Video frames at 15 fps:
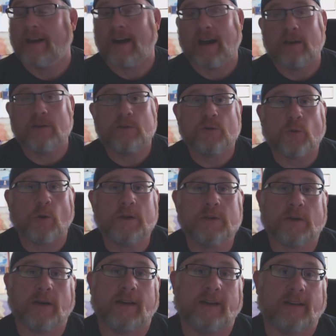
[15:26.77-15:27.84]
I enjoy
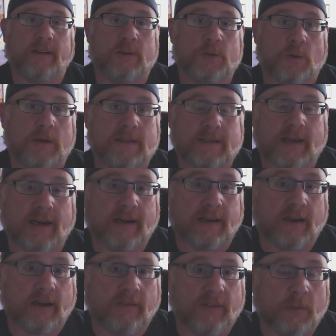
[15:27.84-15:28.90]
trading the short side
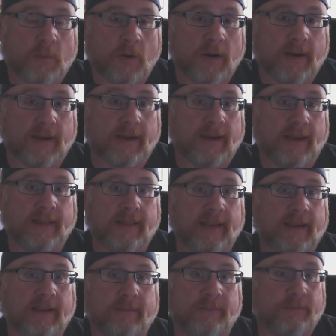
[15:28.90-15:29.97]
of the market. I
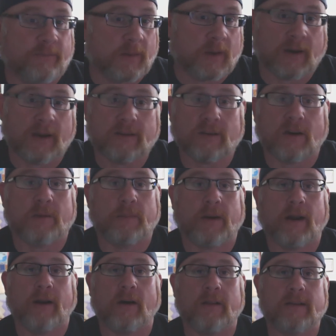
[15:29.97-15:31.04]
think, I talk
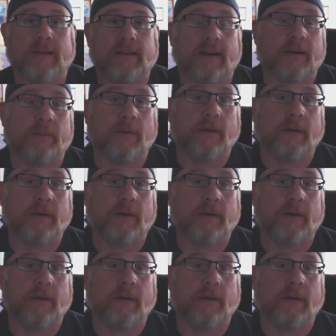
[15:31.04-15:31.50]
about it all the time.